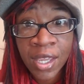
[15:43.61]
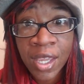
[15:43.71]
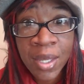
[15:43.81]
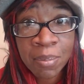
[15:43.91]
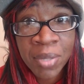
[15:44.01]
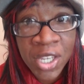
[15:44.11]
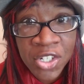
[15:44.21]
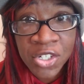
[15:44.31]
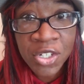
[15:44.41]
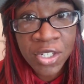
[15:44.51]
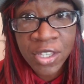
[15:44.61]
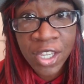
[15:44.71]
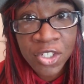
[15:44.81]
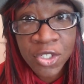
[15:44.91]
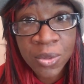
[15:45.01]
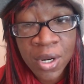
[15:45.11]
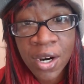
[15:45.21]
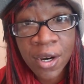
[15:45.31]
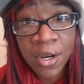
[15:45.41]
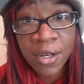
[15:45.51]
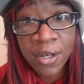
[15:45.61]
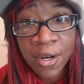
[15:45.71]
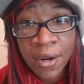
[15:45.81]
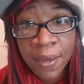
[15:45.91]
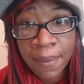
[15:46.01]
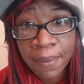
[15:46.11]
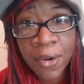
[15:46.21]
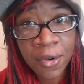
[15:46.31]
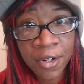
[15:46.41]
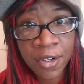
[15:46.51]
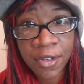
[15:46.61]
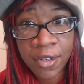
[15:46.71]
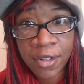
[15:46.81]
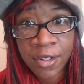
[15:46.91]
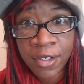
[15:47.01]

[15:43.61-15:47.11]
a picture that you are more